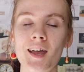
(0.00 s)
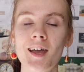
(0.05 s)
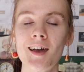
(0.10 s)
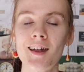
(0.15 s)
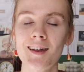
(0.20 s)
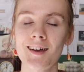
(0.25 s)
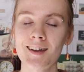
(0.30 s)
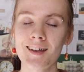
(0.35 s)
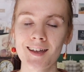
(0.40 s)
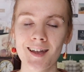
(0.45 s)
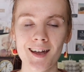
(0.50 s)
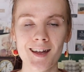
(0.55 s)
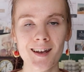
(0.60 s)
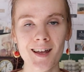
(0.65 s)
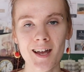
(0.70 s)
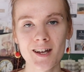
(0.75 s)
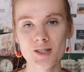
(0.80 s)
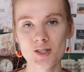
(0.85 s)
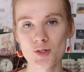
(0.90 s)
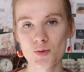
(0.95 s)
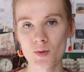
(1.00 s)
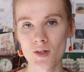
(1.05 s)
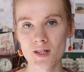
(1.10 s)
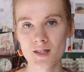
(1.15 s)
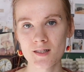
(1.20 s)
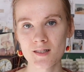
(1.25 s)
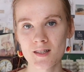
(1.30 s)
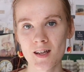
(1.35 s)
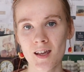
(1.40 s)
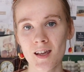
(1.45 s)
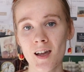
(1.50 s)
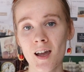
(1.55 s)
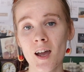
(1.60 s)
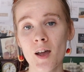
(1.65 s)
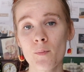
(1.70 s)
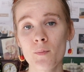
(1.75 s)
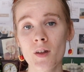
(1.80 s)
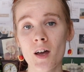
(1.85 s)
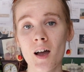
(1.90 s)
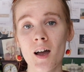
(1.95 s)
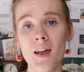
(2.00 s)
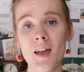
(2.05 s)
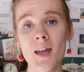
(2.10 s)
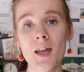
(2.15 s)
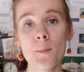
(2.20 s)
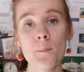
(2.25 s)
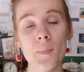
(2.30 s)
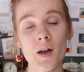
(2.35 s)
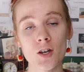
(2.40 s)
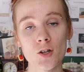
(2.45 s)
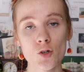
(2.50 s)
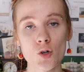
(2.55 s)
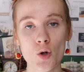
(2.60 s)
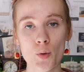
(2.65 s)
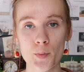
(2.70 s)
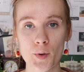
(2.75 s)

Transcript: And again, I just want to state I'm not a medical